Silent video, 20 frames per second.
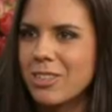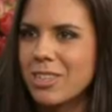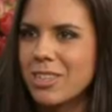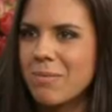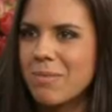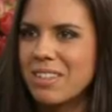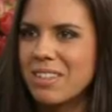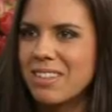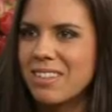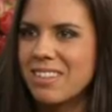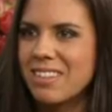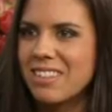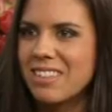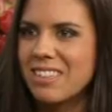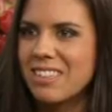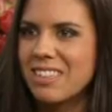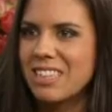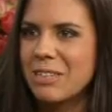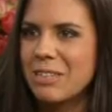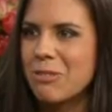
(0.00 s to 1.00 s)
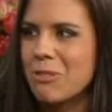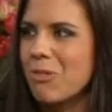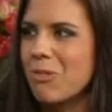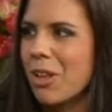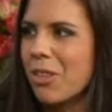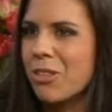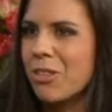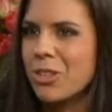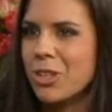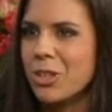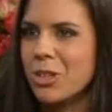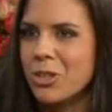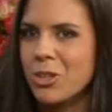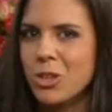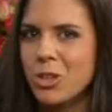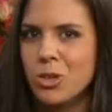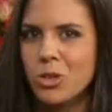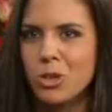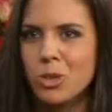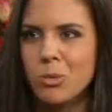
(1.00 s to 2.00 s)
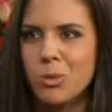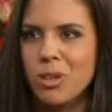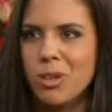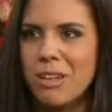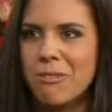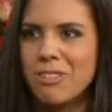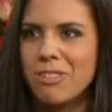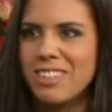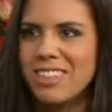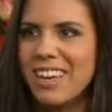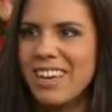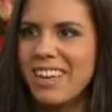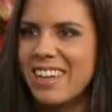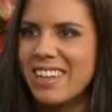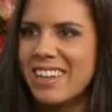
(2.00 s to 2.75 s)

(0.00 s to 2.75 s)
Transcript: just something different rather than your normal everyday.